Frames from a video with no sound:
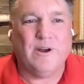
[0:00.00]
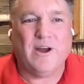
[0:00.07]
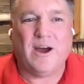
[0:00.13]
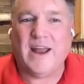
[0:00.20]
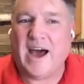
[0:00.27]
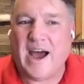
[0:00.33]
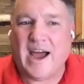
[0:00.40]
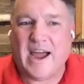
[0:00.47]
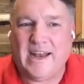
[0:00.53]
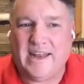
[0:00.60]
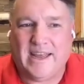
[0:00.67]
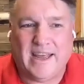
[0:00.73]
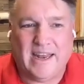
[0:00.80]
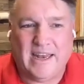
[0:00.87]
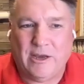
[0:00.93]
We're not
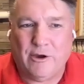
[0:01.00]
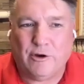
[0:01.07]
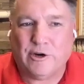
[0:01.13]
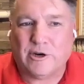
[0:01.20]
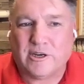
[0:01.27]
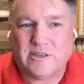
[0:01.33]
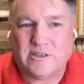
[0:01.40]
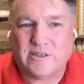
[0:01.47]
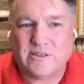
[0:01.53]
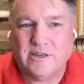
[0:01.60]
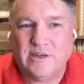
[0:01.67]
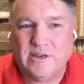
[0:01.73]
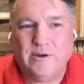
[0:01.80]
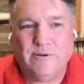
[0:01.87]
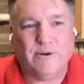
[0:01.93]
hiding any hooks.
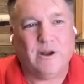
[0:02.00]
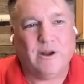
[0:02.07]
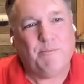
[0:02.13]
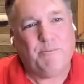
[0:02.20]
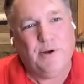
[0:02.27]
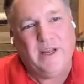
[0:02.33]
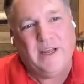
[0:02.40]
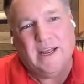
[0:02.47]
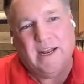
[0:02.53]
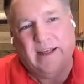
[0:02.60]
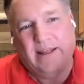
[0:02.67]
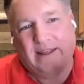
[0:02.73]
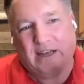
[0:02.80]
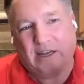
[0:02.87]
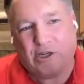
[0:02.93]
We're not putting
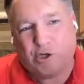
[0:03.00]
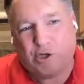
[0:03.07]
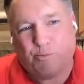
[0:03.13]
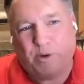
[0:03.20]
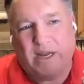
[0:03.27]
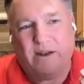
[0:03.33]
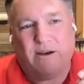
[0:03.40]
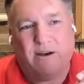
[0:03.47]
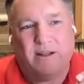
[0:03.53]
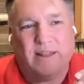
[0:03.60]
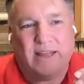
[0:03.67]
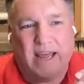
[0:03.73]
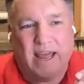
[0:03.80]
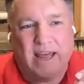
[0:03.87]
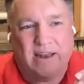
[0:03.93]
anything sweet on
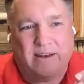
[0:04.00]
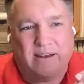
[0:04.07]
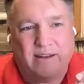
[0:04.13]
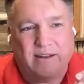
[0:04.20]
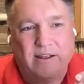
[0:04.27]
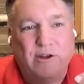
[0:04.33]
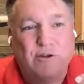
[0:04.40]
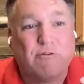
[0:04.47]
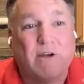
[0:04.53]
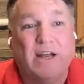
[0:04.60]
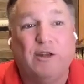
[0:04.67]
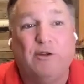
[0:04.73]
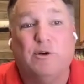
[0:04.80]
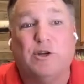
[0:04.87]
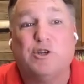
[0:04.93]
the end,
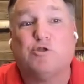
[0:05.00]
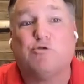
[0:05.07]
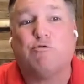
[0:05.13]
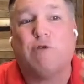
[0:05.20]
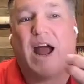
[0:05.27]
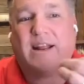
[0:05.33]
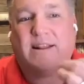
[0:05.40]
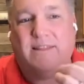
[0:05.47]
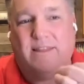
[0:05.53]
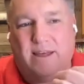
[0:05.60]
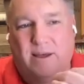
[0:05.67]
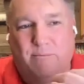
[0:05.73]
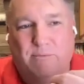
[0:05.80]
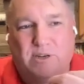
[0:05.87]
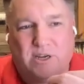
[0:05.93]
trying to attract
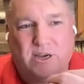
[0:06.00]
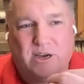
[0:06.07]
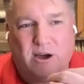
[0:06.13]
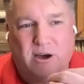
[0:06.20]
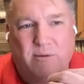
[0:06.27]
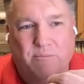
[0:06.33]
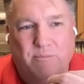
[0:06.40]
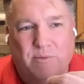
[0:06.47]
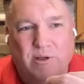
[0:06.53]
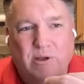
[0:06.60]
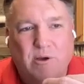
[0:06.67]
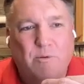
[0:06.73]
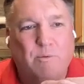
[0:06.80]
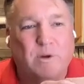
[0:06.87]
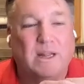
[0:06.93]
them to come
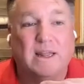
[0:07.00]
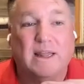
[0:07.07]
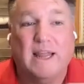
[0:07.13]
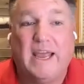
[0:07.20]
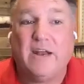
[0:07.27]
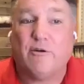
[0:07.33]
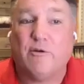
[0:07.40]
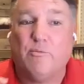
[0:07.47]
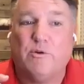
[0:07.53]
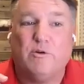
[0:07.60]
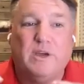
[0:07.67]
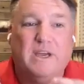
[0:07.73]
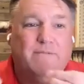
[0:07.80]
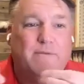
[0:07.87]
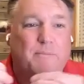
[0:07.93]
when later
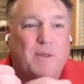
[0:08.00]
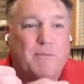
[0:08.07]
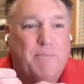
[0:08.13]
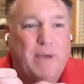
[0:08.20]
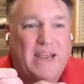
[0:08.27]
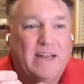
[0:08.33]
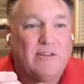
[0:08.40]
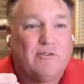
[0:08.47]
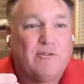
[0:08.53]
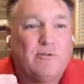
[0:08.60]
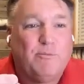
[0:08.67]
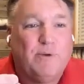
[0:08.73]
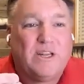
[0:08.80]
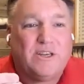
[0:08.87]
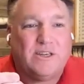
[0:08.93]
we'll give them the bait and
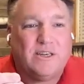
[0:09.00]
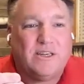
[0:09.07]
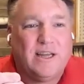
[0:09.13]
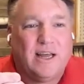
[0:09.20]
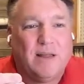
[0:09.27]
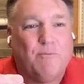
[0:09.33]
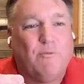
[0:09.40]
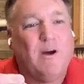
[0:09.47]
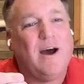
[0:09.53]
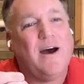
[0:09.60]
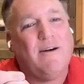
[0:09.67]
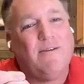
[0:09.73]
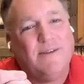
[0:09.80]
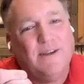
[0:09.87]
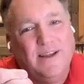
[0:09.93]
switch and tell them,
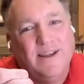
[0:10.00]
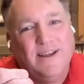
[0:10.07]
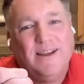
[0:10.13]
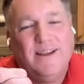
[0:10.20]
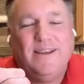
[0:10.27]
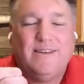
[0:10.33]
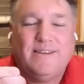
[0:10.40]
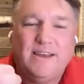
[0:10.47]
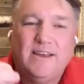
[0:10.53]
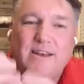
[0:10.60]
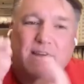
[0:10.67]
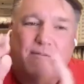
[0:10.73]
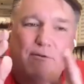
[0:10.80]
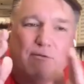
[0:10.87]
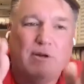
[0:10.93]
well, you see,
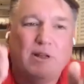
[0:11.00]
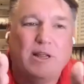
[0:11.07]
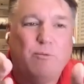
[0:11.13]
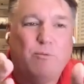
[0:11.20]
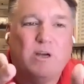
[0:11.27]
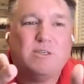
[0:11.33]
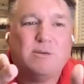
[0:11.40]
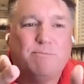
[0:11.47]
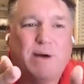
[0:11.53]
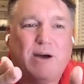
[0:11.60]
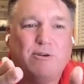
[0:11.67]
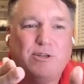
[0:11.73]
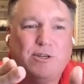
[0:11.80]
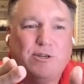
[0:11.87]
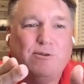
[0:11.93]
it never really was
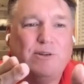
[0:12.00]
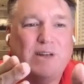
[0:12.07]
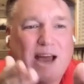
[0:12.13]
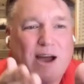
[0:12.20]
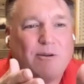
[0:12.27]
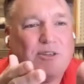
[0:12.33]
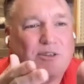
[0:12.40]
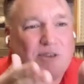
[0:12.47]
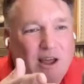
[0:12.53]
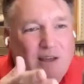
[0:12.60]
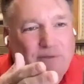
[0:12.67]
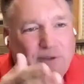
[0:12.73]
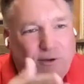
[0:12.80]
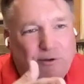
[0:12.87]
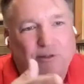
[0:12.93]
about you. Now it's
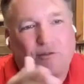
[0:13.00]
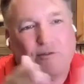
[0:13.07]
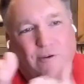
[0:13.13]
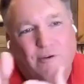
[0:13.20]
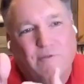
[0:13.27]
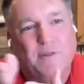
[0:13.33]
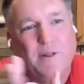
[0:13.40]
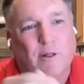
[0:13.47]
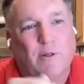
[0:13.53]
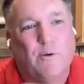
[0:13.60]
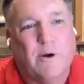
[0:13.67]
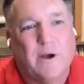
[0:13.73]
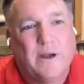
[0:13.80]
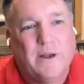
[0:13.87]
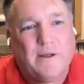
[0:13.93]
time for you to serve the
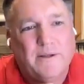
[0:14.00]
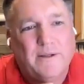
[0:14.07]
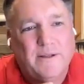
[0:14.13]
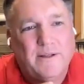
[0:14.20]
Lord.